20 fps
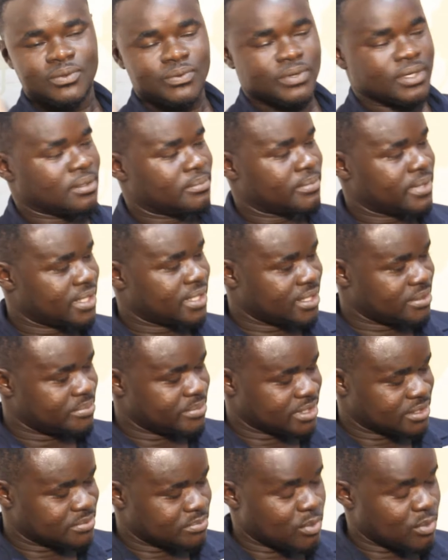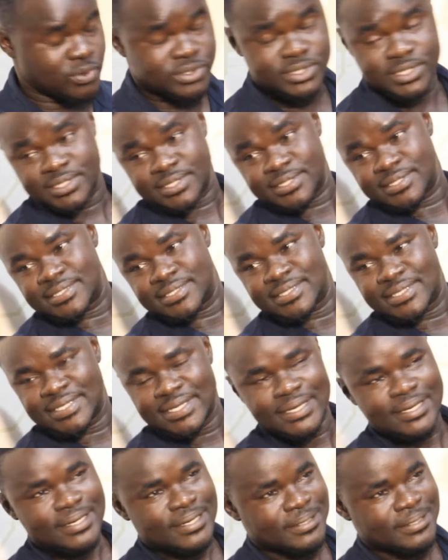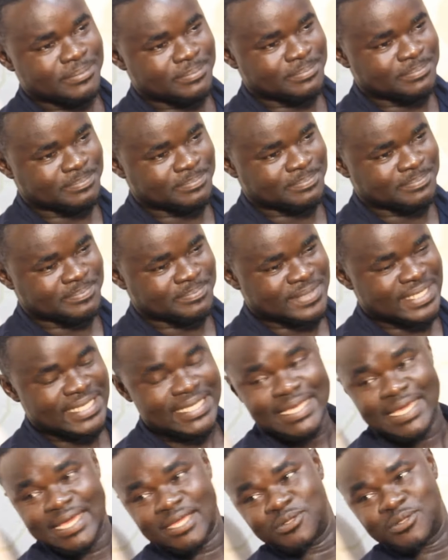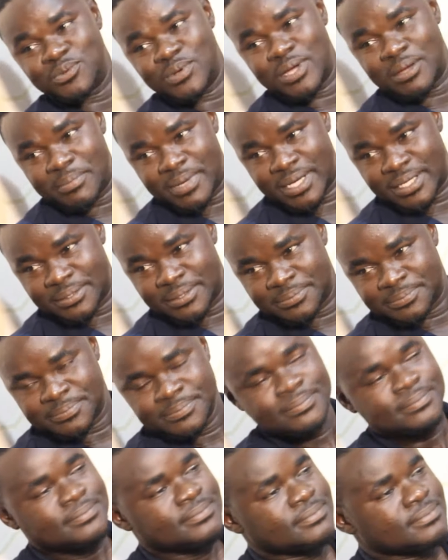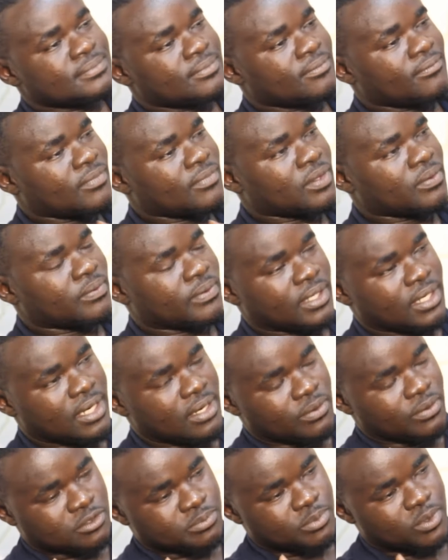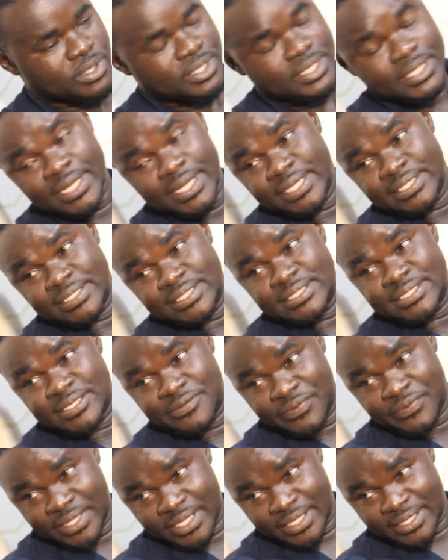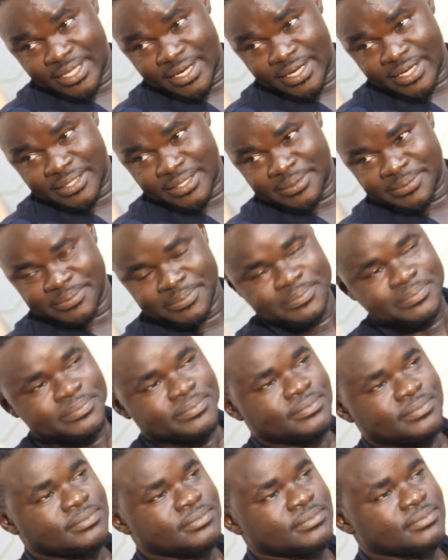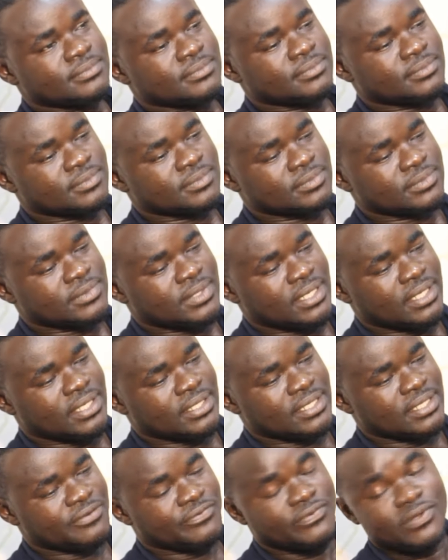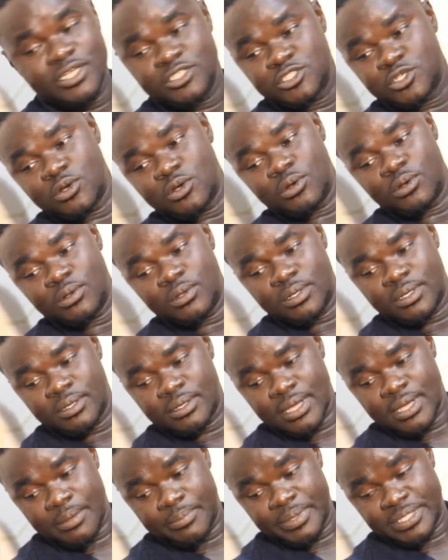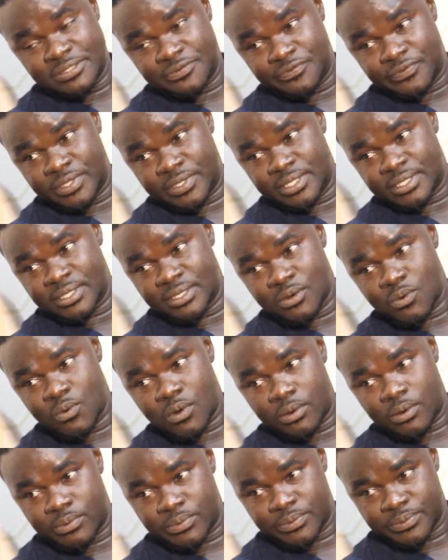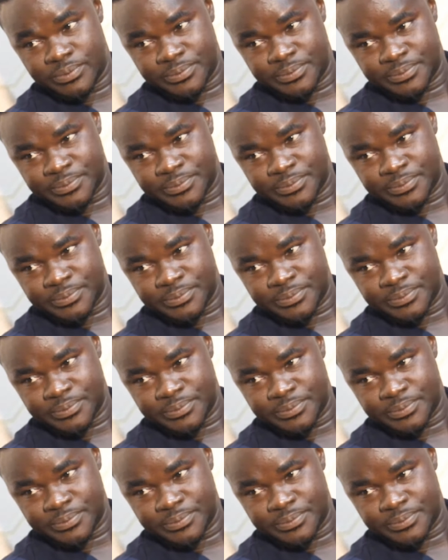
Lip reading: Well, my name is Moses Nii Addo Amarh. Well, I was born in 1973 in a village called Abetifi, Kwewu.